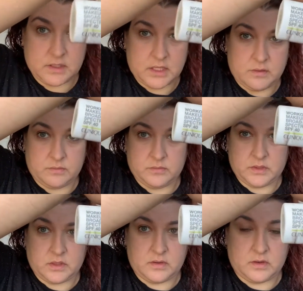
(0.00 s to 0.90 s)
Keep
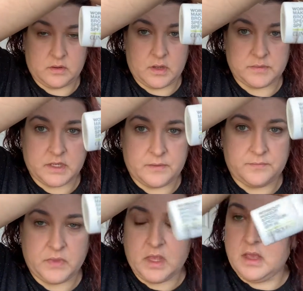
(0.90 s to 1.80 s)
doing it upside down.
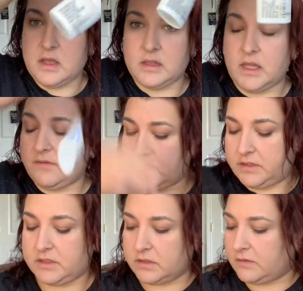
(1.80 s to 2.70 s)
Love
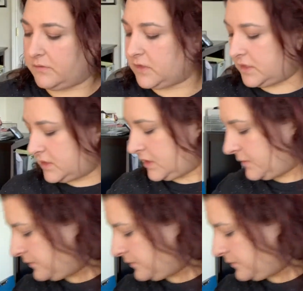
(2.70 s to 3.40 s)
this for Disney.